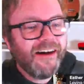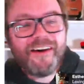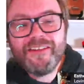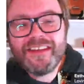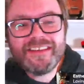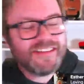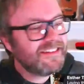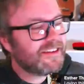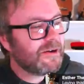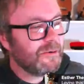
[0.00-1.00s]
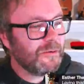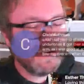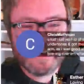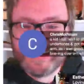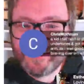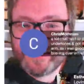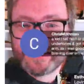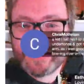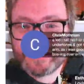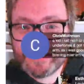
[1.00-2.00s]
Oh, this is a cool one.
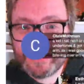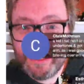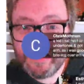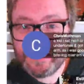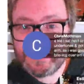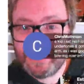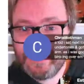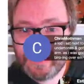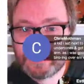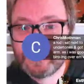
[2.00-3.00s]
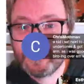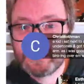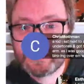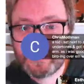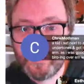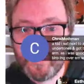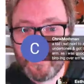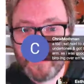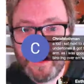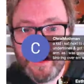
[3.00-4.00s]
Chris said, a kid I sat next to at
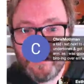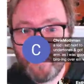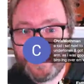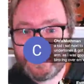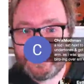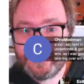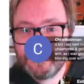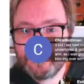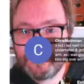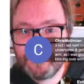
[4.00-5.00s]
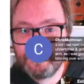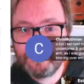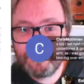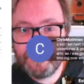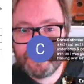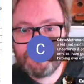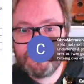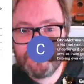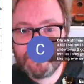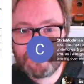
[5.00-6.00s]
school went to see Undertones and got their
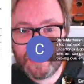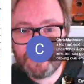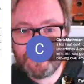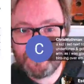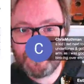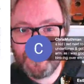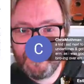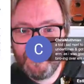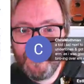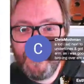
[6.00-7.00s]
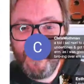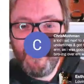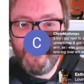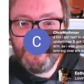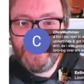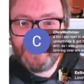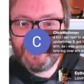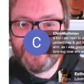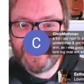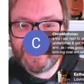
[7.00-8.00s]
autographs. Oh,
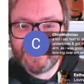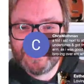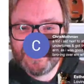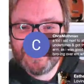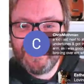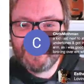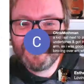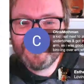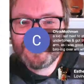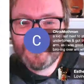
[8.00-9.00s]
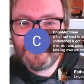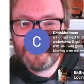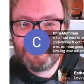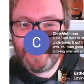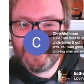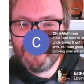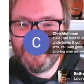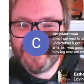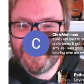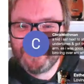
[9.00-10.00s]
amazing. I got the job of
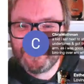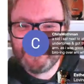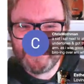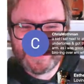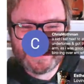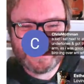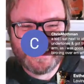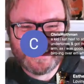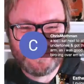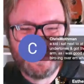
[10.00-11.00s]
borrowing over them when they started to